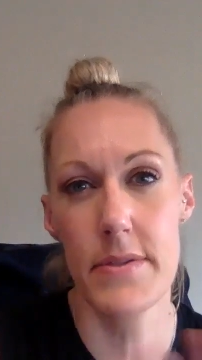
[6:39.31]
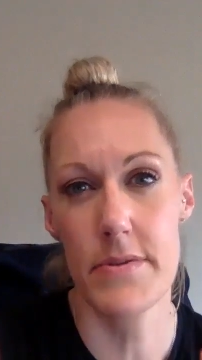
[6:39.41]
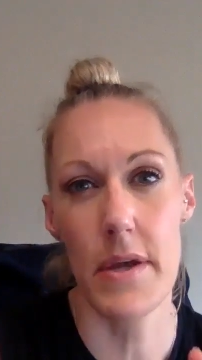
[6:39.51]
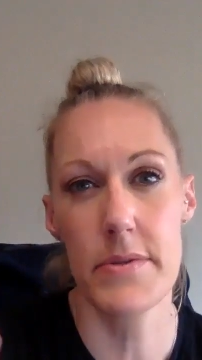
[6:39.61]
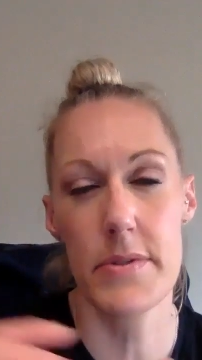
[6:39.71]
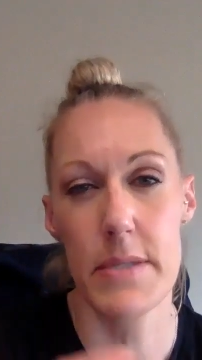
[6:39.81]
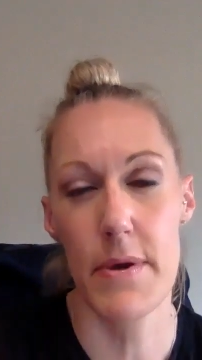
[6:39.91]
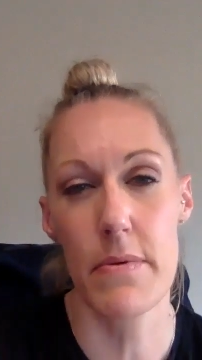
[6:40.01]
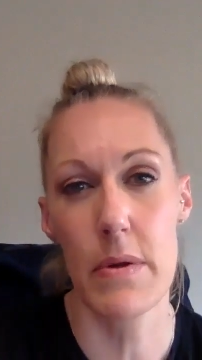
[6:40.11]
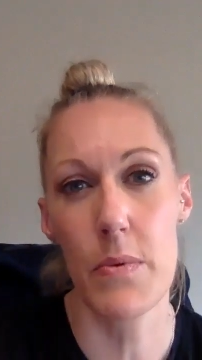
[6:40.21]
So there's also some
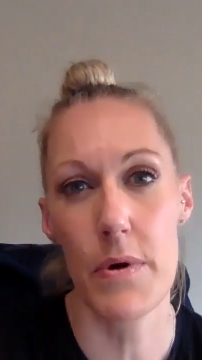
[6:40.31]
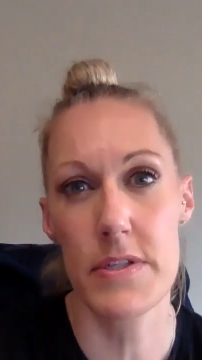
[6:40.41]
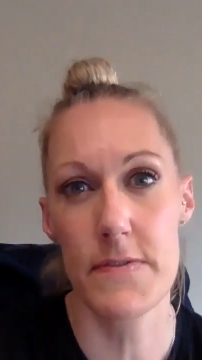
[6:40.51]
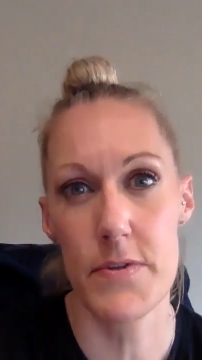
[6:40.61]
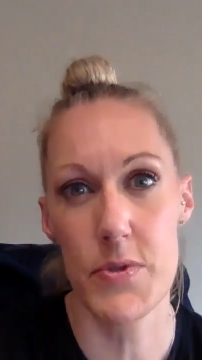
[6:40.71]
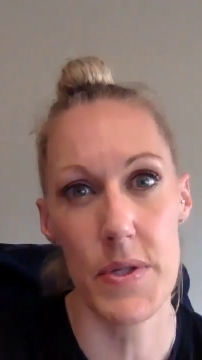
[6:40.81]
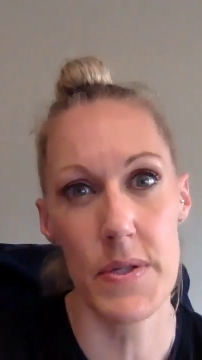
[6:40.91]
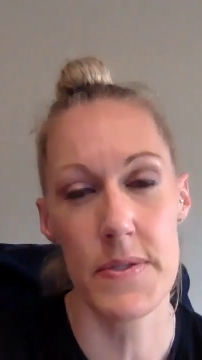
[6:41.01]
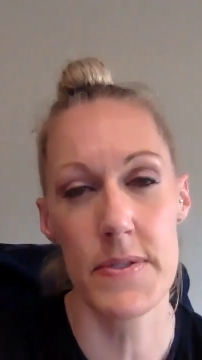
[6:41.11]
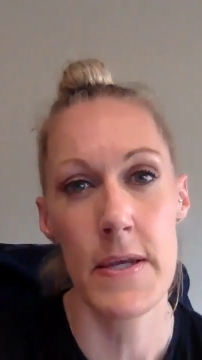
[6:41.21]
other rewards for
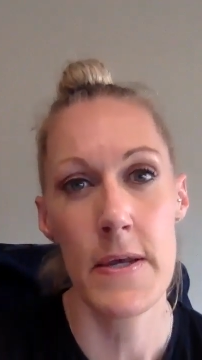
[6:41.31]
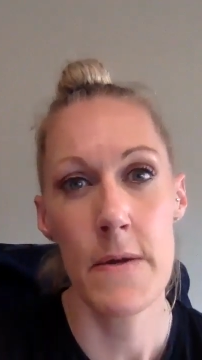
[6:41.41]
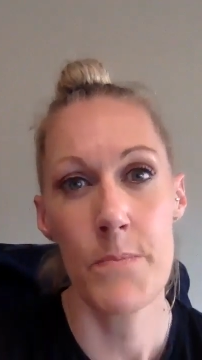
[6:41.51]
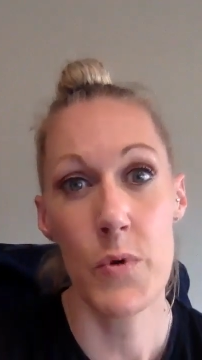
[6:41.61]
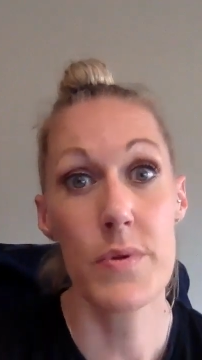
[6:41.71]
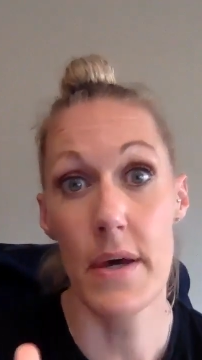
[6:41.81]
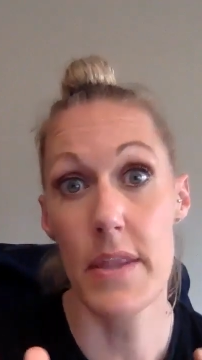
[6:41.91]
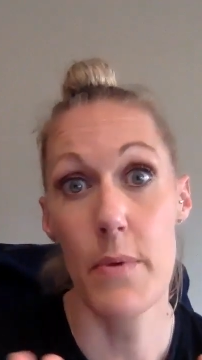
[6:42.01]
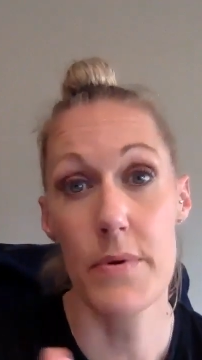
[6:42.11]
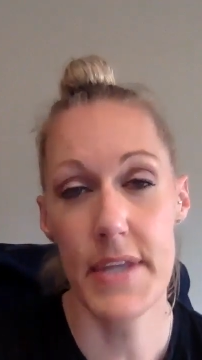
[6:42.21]
students who sell
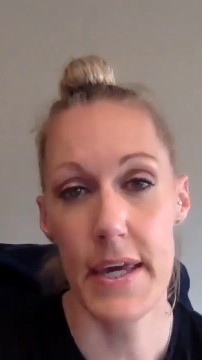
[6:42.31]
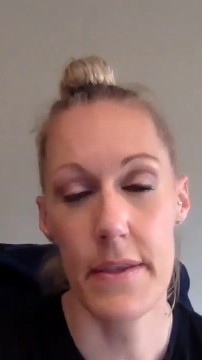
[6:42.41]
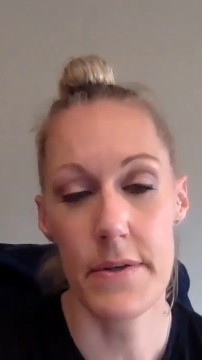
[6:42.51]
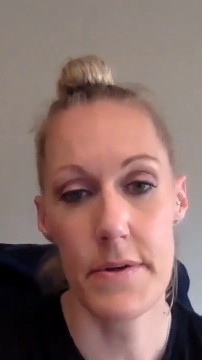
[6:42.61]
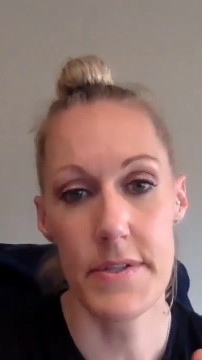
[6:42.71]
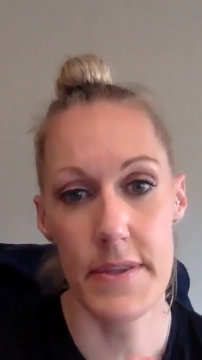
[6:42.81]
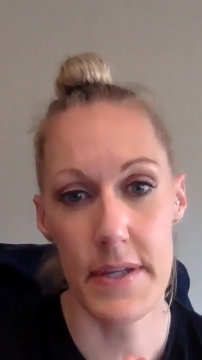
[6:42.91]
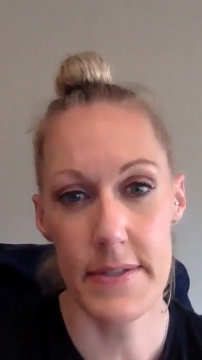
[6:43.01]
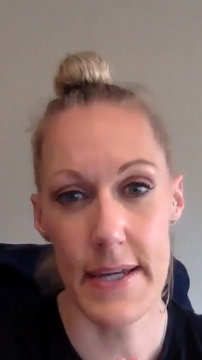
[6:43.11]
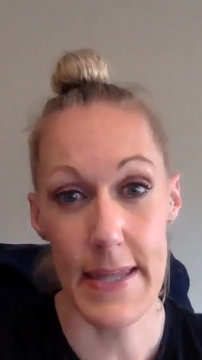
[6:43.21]
the most calendars and
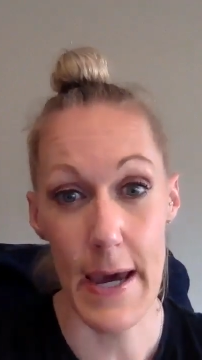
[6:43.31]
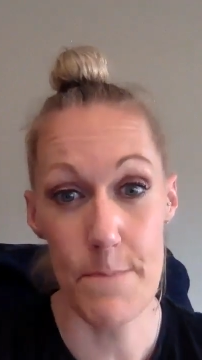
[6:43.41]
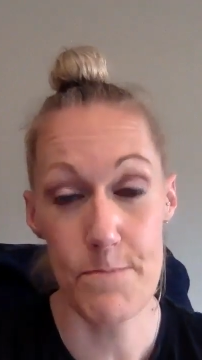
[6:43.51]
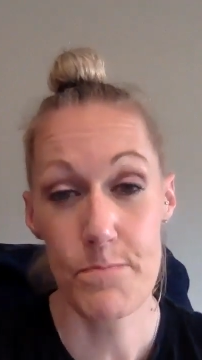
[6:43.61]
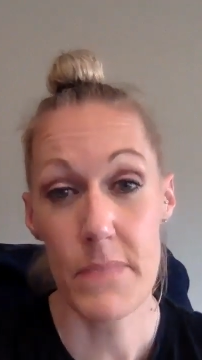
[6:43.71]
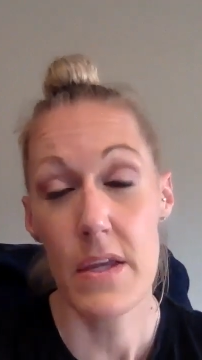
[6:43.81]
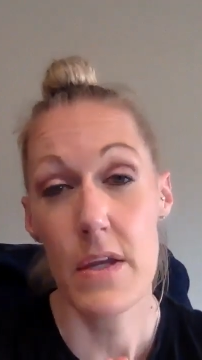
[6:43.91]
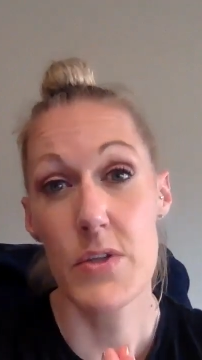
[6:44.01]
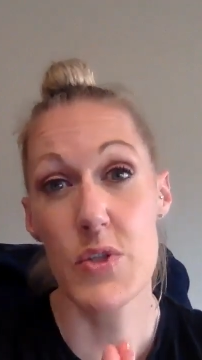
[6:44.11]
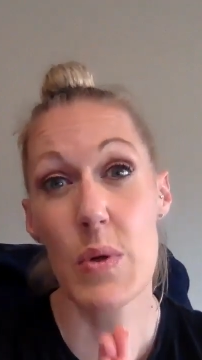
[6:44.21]
things like that.
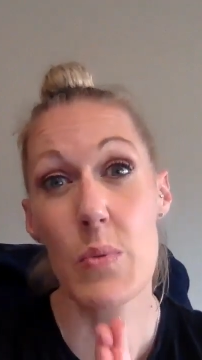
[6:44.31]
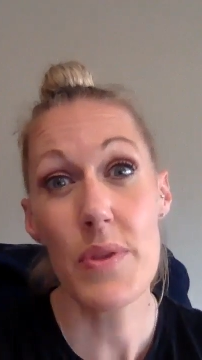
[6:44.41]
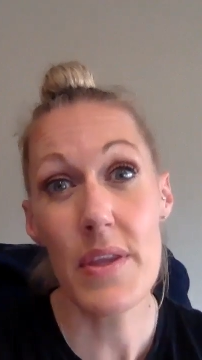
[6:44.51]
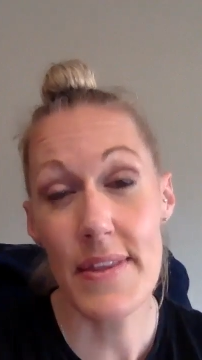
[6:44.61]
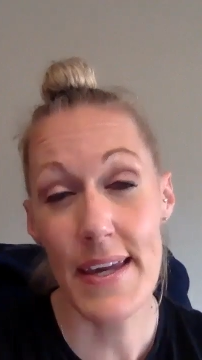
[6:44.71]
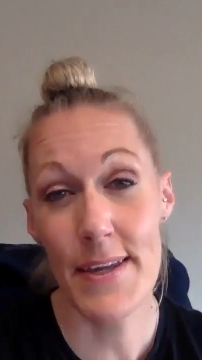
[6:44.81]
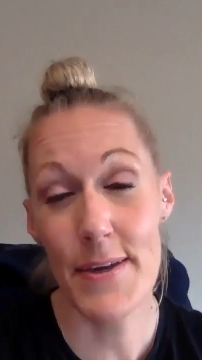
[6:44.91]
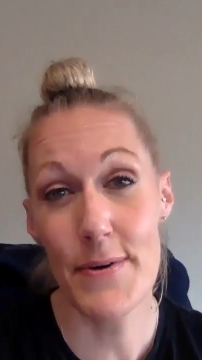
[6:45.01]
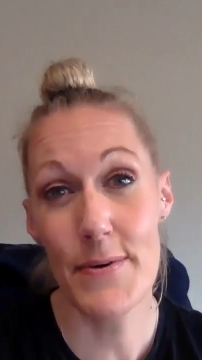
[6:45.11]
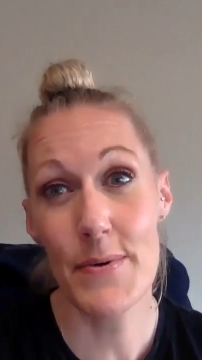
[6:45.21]
So we really thank
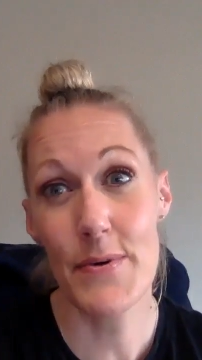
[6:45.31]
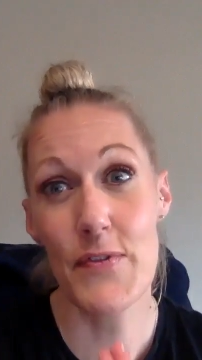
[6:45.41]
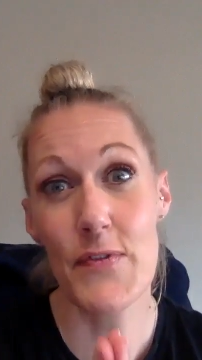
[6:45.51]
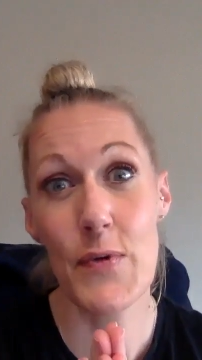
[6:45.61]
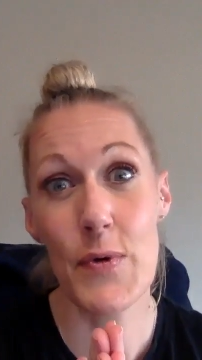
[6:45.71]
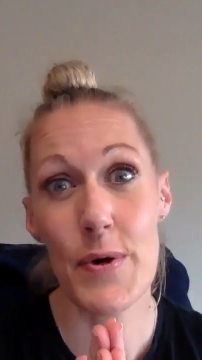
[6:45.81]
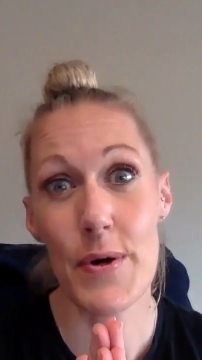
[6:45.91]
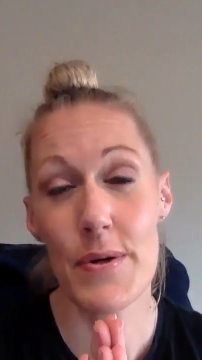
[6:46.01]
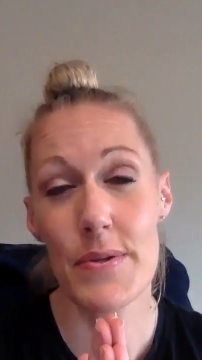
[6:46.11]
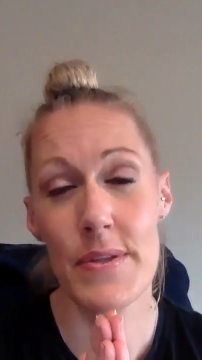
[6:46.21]
you
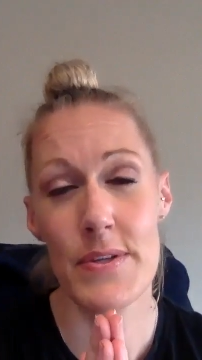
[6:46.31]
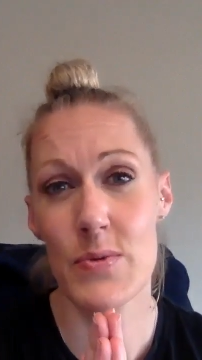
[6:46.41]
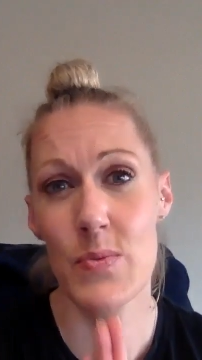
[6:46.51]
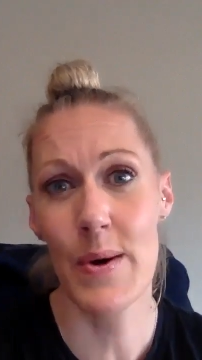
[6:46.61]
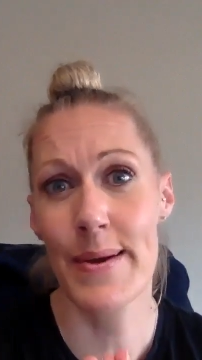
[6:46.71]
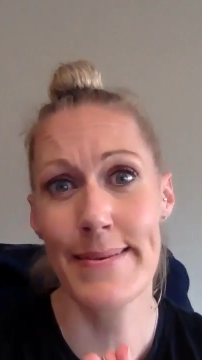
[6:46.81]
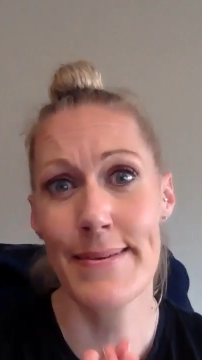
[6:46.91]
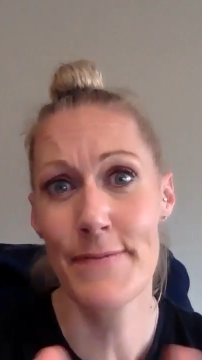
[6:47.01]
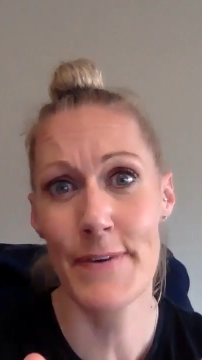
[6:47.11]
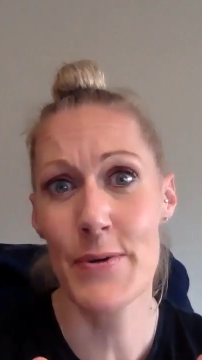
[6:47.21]
for this
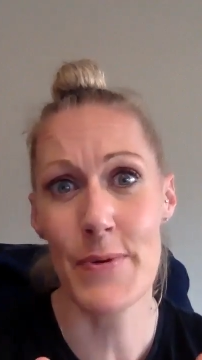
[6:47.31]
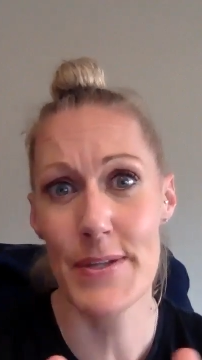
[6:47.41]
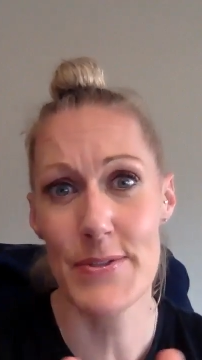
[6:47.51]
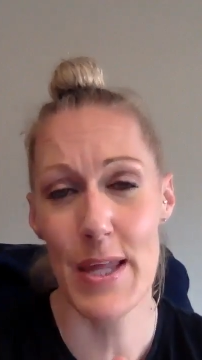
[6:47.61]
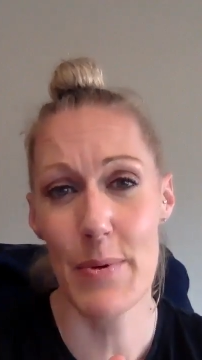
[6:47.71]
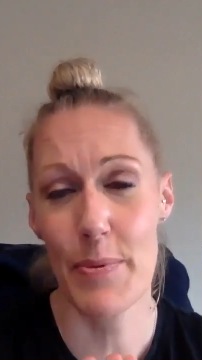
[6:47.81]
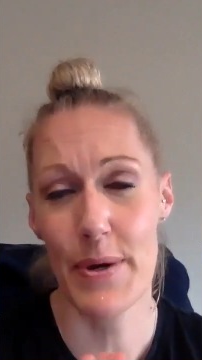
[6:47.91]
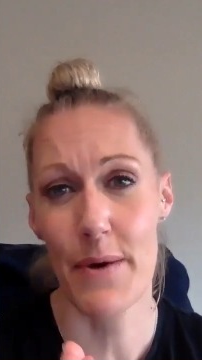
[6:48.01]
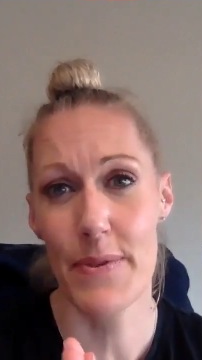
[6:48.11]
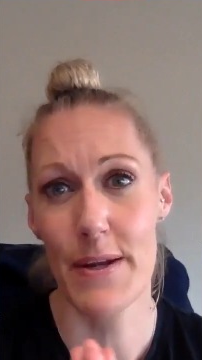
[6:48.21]
one fundraiser that we
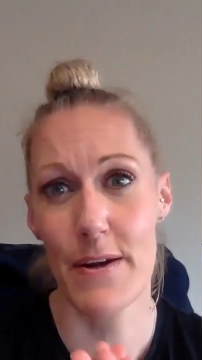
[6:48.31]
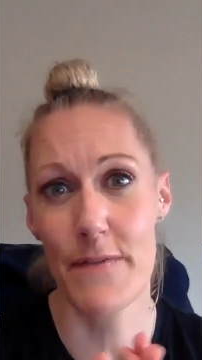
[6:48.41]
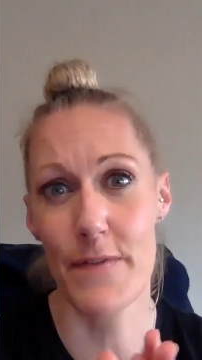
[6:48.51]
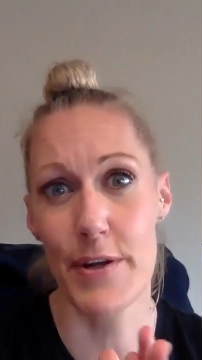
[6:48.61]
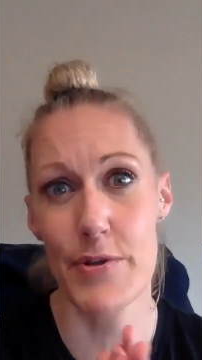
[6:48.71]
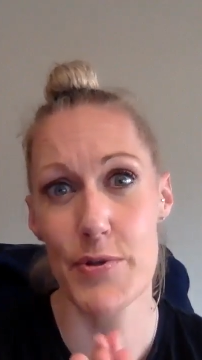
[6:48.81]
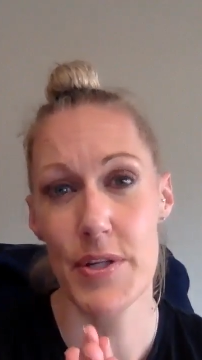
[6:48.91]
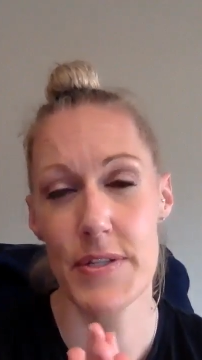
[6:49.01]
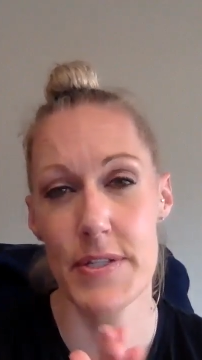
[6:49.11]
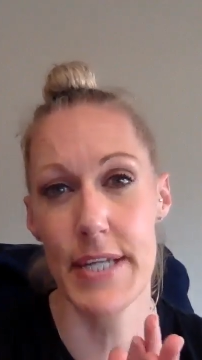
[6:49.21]
put out there for your
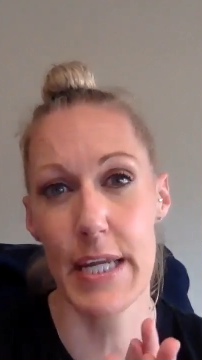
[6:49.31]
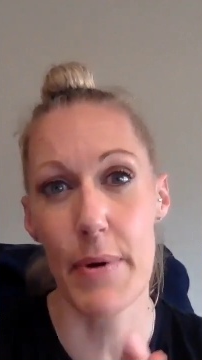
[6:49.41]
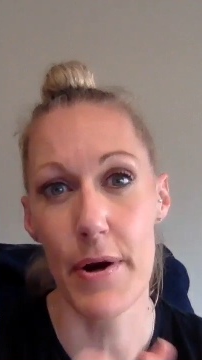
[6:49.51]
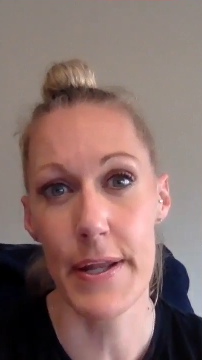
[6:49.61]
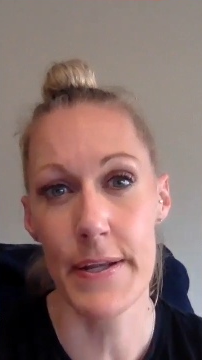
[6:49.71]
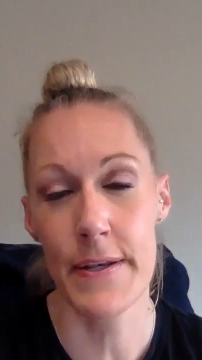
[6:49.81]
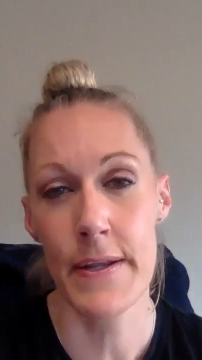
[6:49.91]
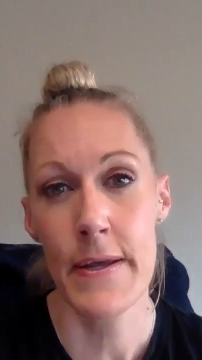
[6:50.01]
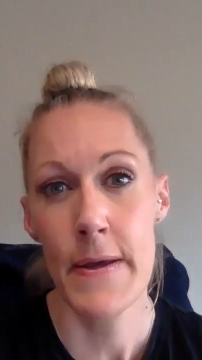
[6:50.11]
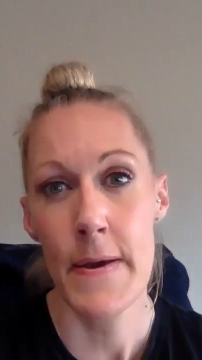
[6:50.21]
students to take part in.